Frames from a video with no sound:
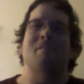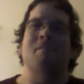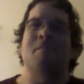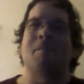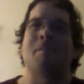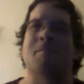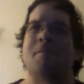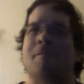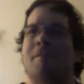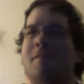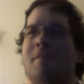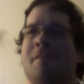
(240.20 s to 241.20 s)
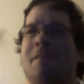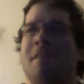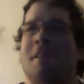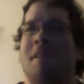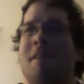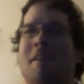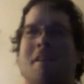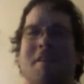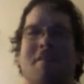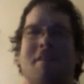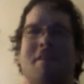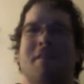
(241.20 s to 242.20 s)
remember all
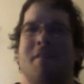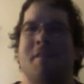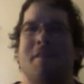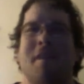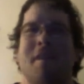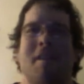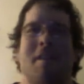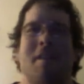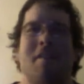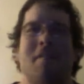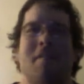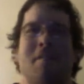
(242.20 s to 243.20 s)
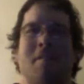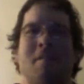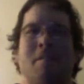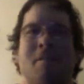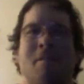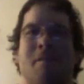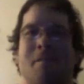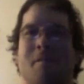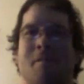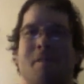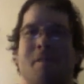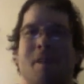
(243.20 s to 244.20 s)
the stuff going on with
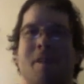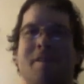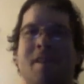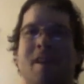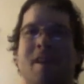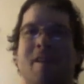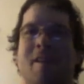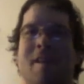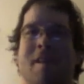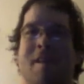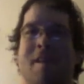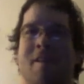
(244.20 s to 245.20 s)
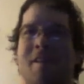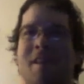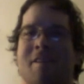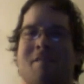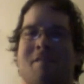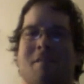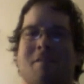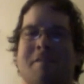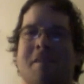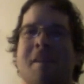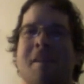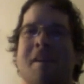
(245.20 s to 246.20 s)
Nancy Kerrigan and all the
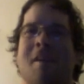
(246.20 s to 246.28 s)
controversy,